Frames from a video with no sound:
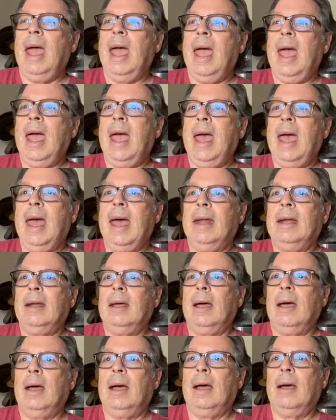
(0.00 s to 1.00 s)
And
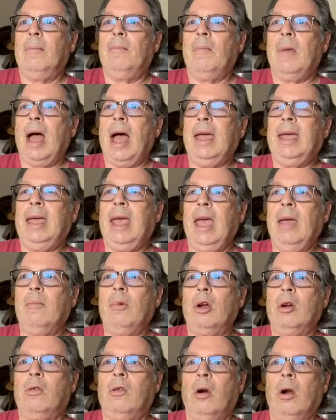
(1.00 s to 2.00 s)
I came
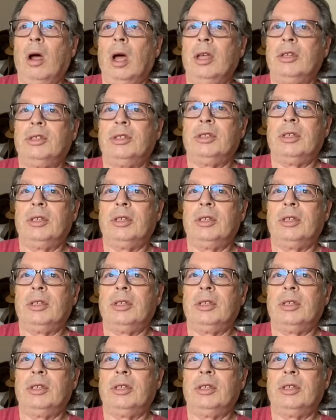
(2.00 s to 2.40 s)
across